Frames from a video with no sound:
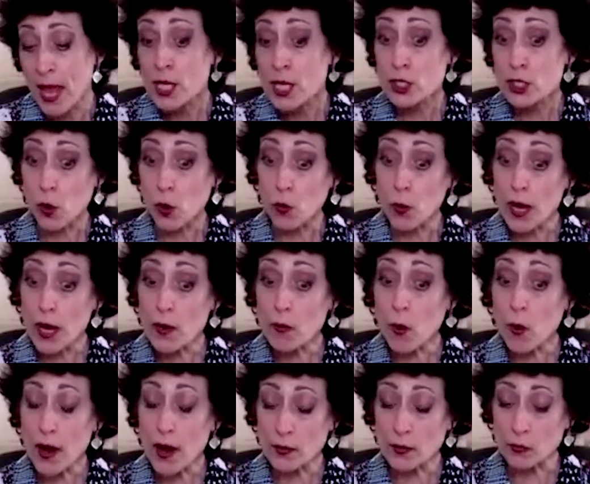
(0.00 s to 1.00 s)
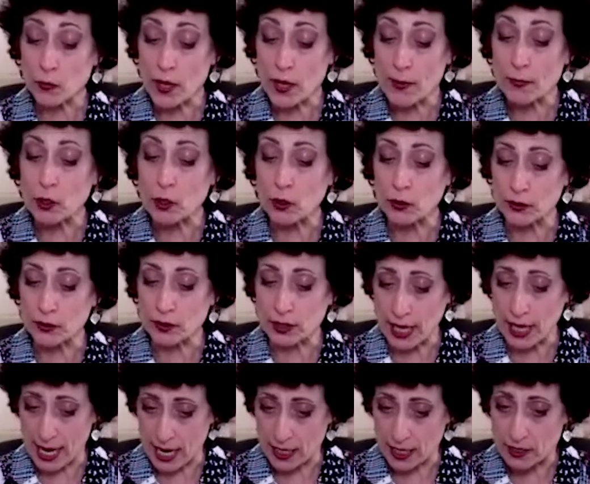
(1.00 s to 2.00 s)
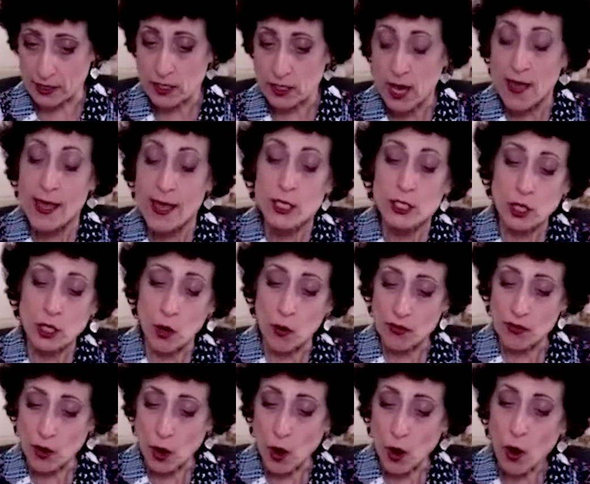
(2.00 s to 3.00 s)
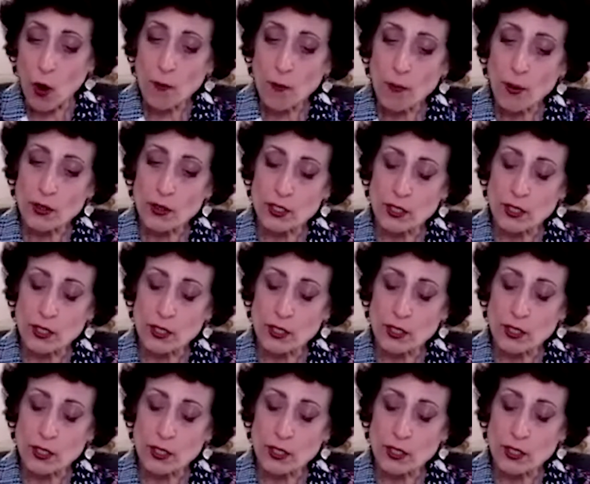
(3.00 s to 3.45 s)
So we want to reap good things. So the whole